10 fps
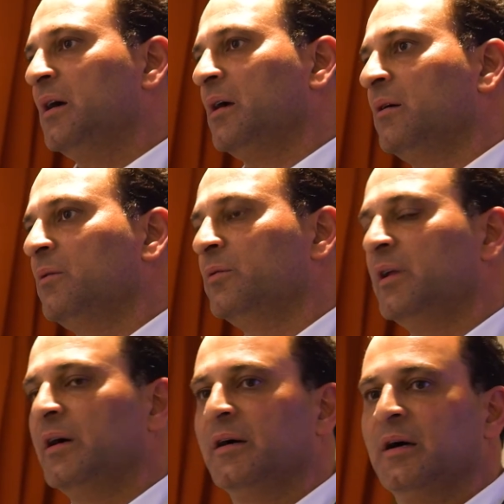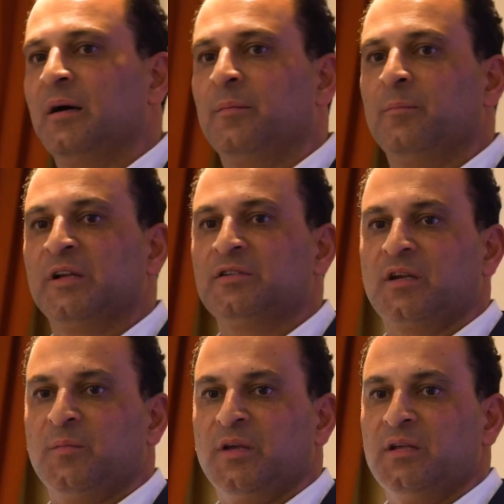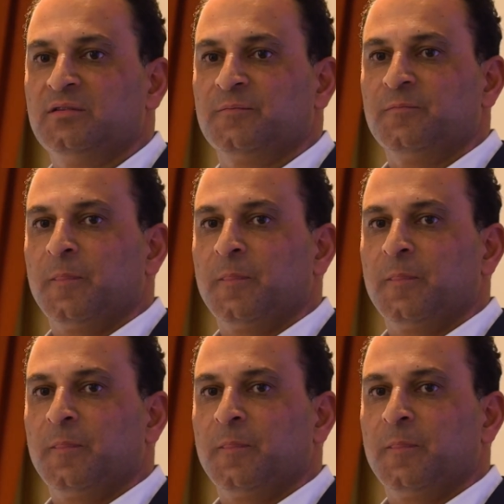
our own budget committees,